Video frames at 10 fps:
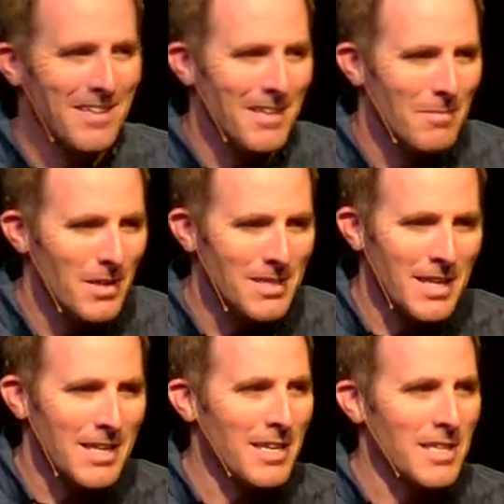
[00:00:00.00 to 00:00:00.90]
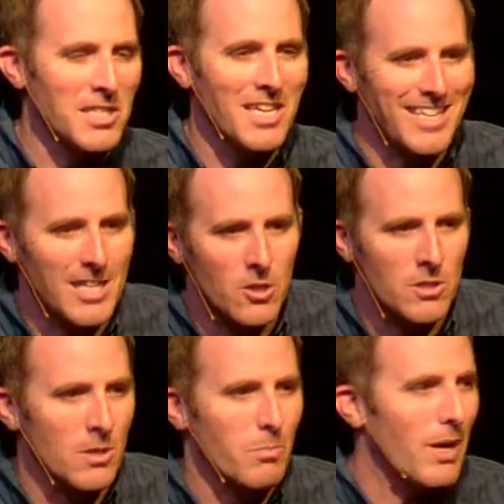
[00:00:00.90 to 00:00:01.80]
But he's not going to let you get killed in
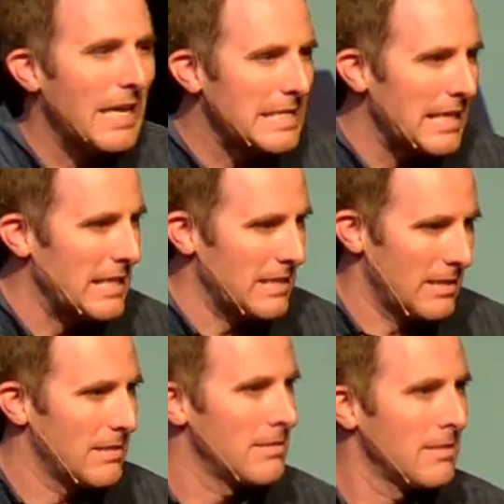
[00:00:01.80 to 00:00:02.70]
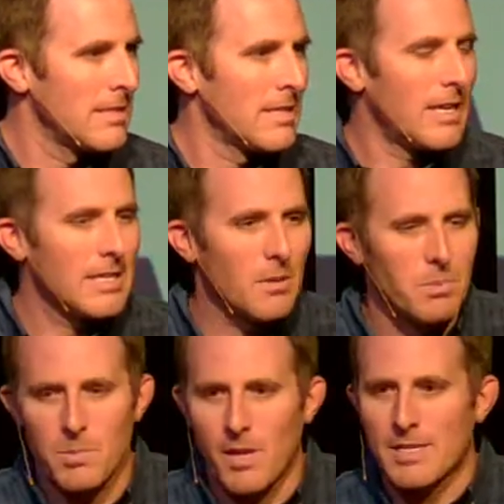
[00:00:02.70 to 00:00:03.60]
the process. I tell
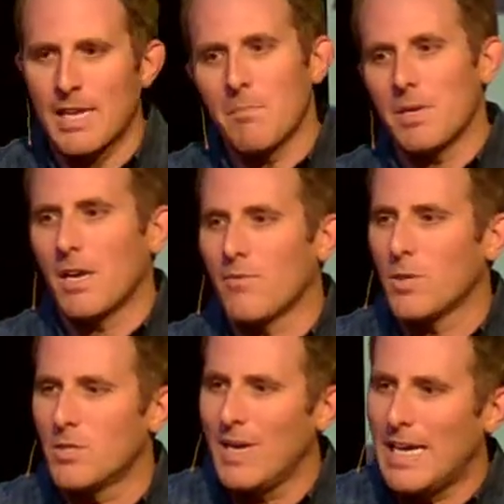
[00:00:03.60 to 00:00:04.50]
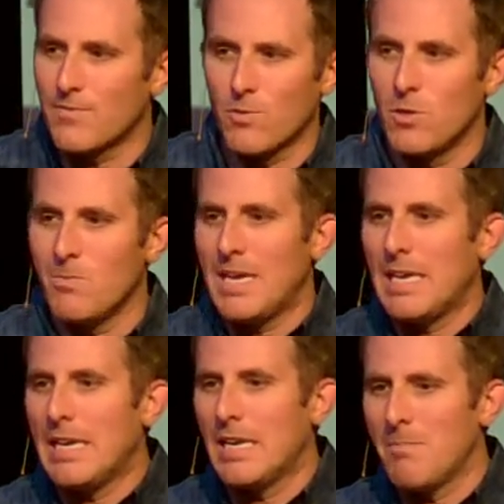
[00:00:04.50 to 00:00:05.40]
people all the time, be careful what you ask for. You may
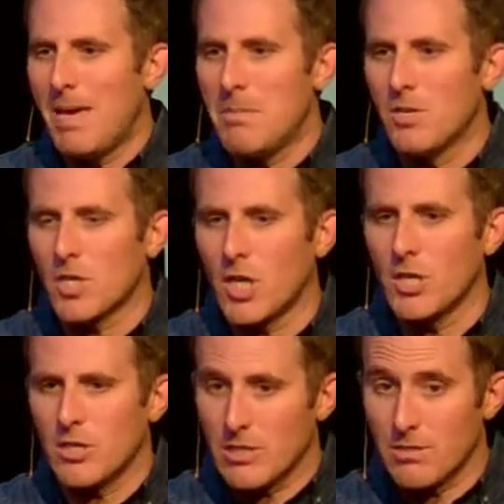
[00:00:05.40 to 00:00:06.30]
get it, and it may be your curse.